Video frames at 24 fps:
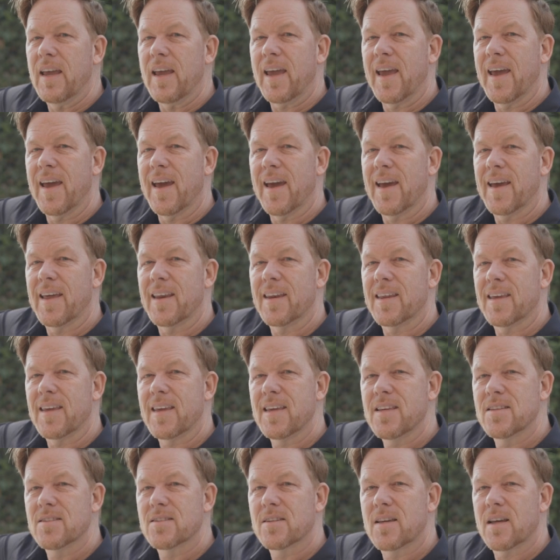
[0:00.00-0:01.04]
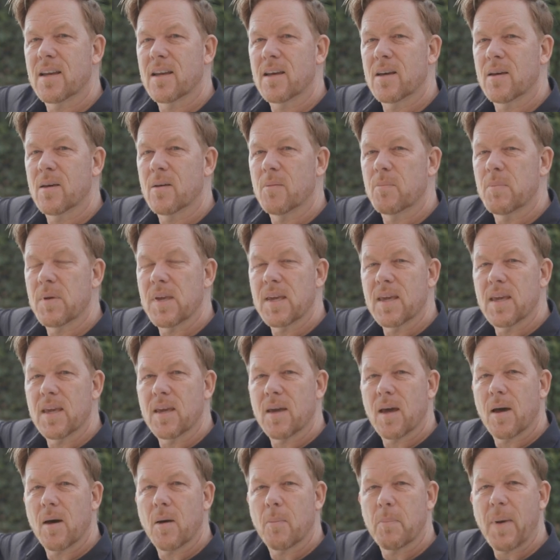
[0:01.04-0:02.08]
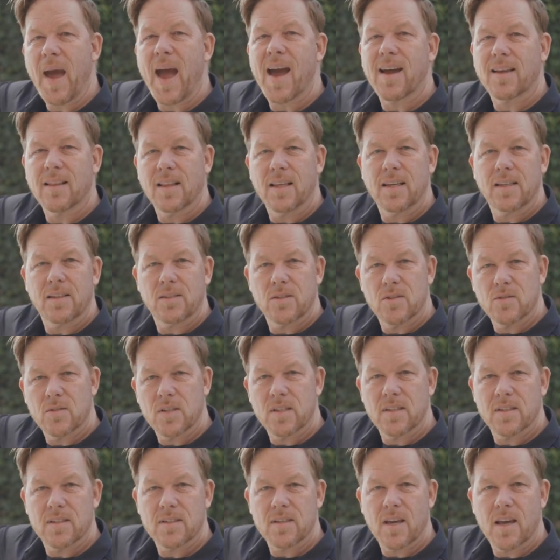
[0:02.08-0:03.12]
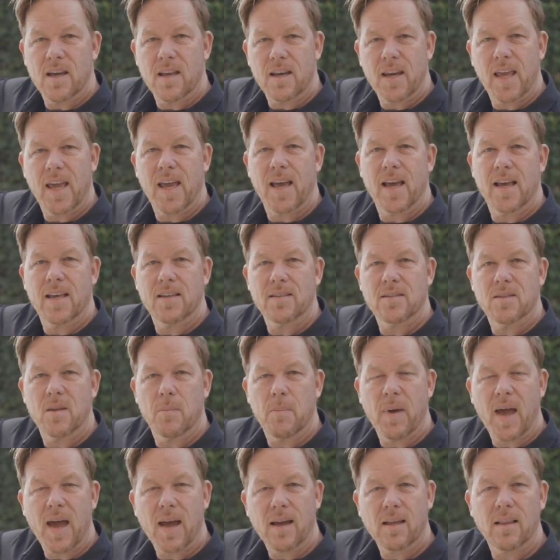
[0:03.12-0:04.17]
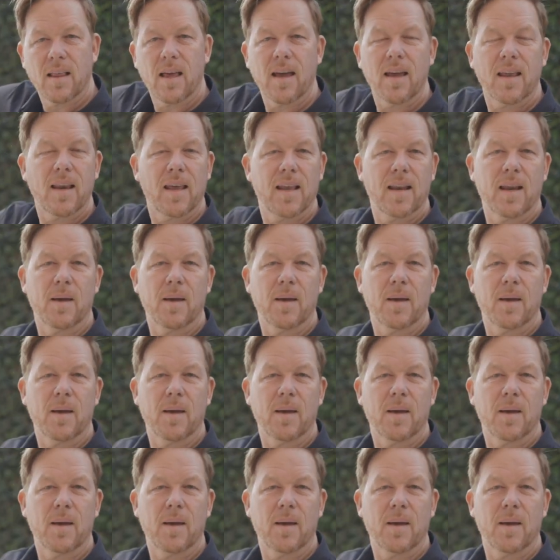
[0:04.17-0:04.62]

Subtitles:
and he's gonna be backlit using the sun as the backlight,